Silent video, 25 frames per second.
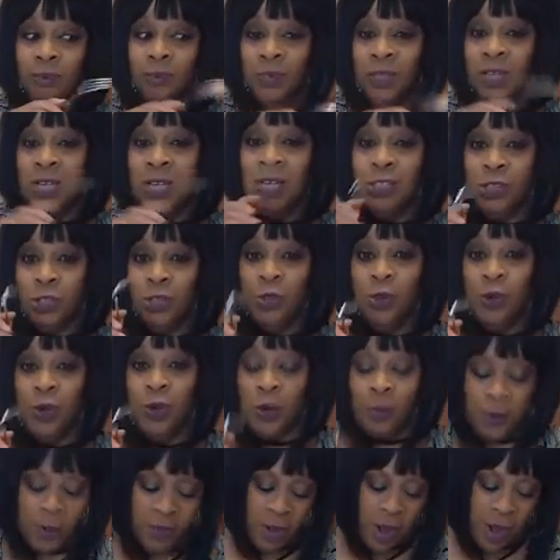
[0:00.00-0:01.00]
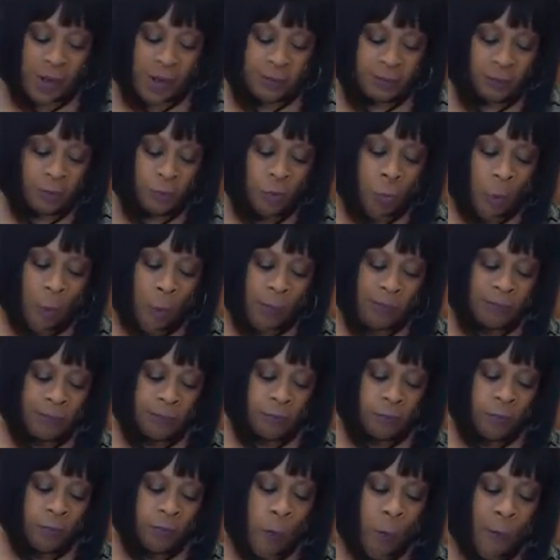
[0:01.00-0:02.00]
Yes, you heard me right.
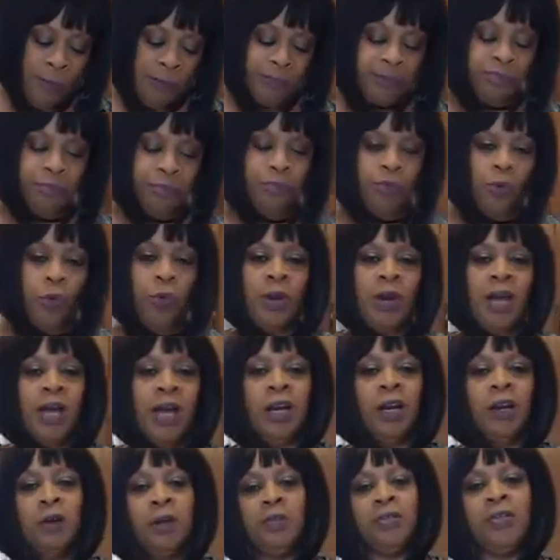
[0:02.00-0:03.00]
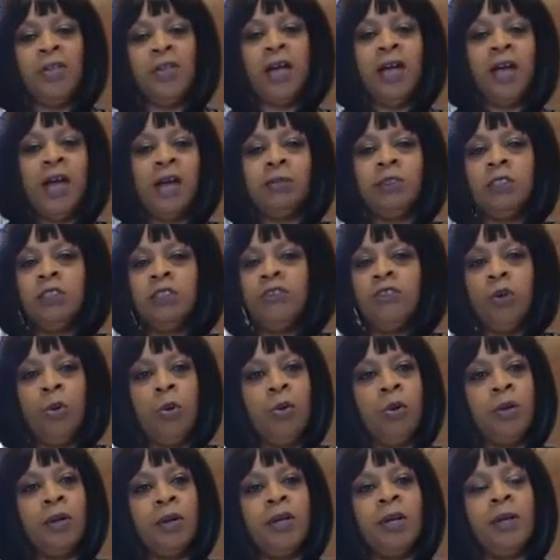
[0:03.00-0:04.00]
When I learned that, I was
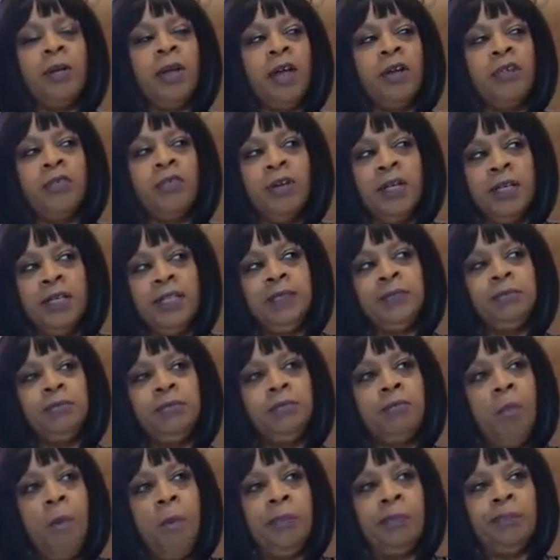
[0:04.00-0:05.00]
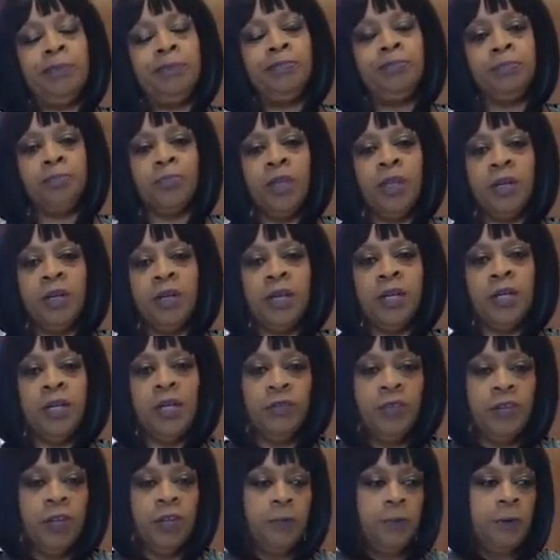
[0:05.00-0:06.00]
floored. I'm like, really? And they're
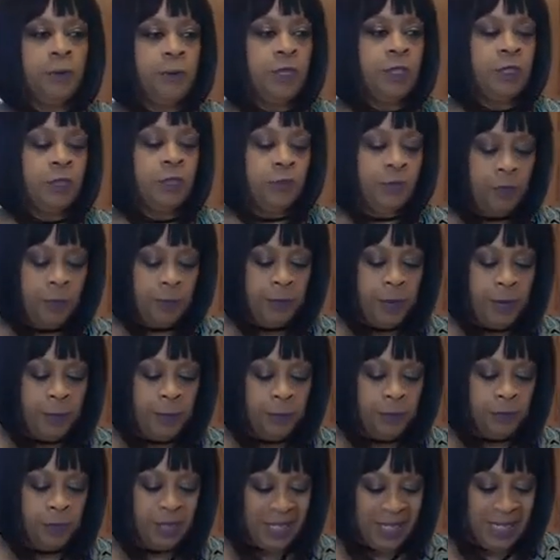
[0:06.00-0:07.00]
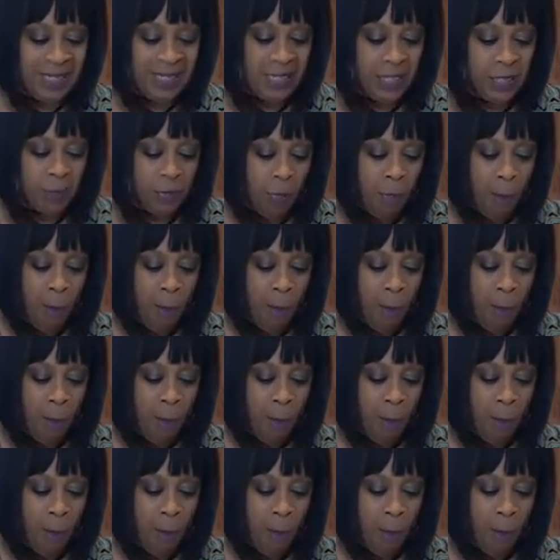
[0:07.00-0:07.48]
giving it permission for people to eat?